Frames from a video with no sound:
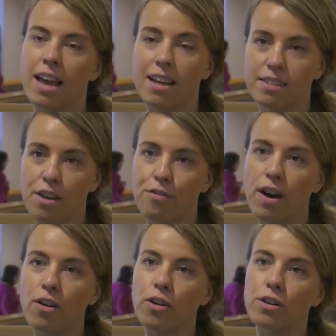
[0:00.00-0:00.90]

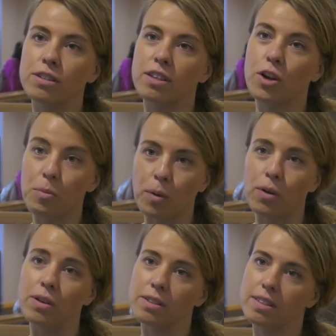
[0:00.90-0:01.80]
antifungals,
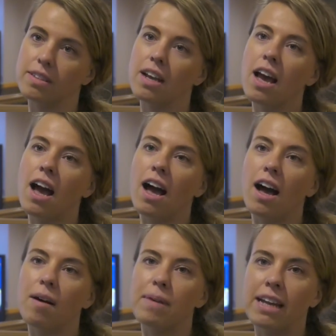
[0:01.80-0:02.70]
herbals
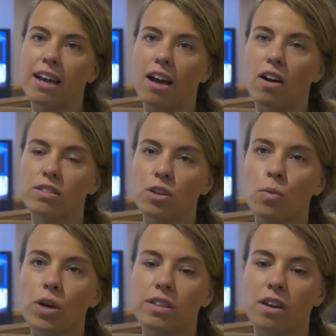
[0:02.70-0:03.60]
um, and also
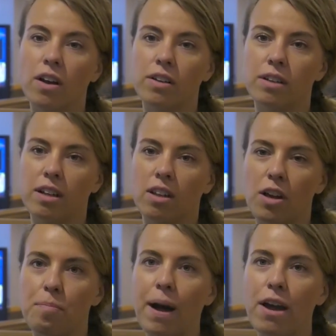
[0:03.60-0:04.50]
worked on a
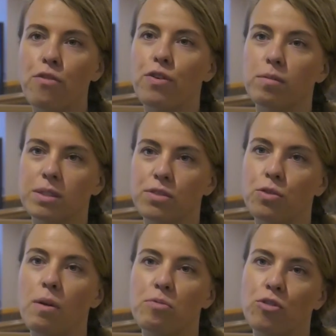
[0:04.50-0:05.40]
lot of biofilm
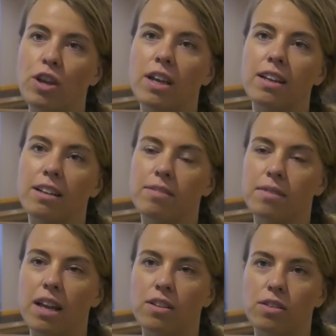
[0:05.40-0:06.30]
disruption
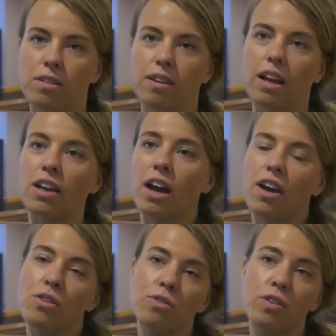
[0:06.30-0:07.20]
and, and I, I
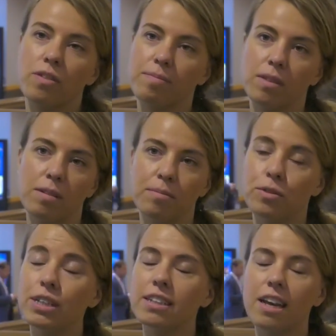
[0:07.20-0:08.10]
used
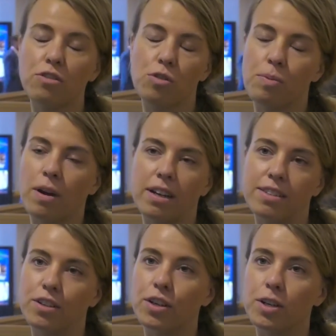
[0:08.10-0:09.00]
really natural
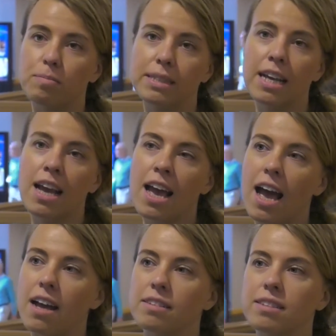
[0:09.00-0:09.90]
products, herbs,
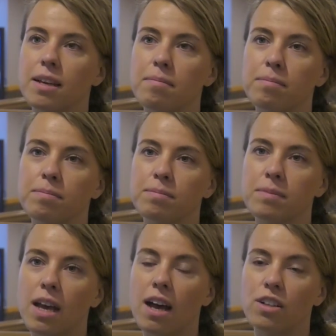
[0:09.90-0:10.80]
and some
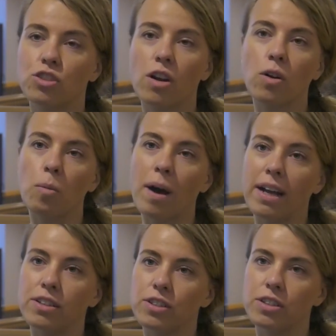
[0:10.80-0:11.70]
uh, charcoal
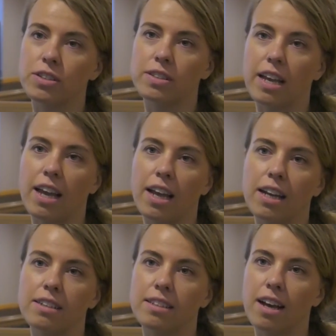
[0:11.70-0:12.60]
binders
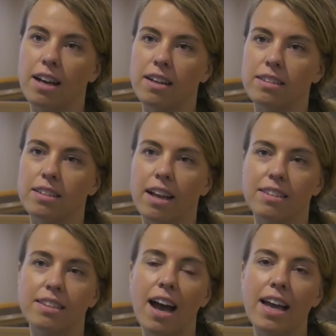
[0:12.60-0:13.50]
and uh,
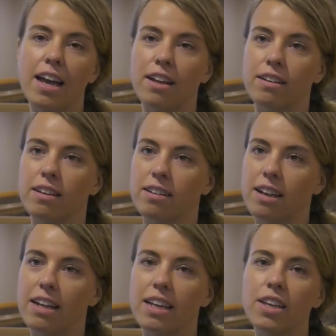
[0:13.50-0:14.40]
and diet, and
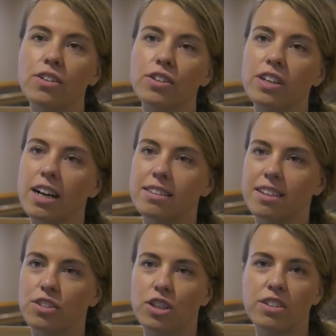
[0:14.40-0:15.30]
kind of healed her gut and
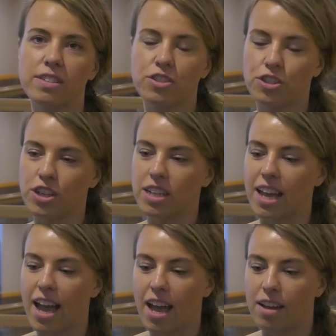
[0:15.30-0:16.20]
digestion.
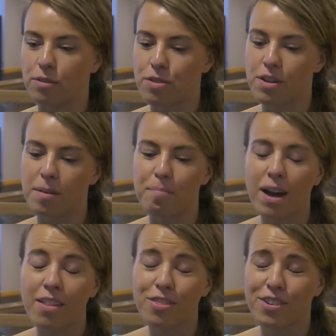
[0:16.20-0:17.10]
And within a
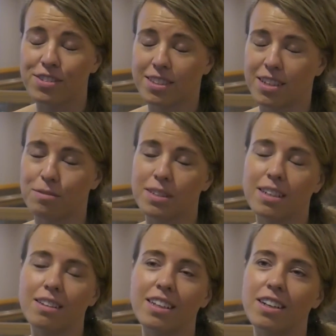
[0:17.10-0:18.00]
month, her skin was
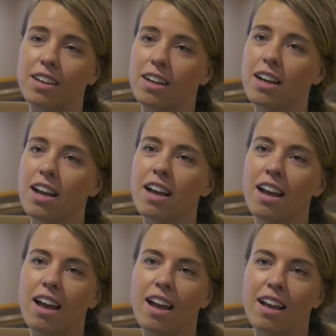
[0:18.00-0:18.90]
clear,
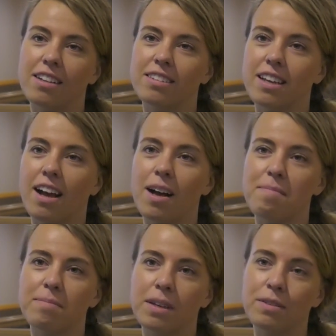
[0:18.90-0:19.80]
and
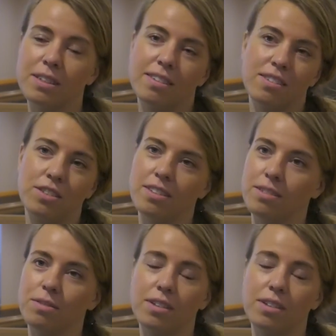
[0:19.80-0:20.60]
um, it was just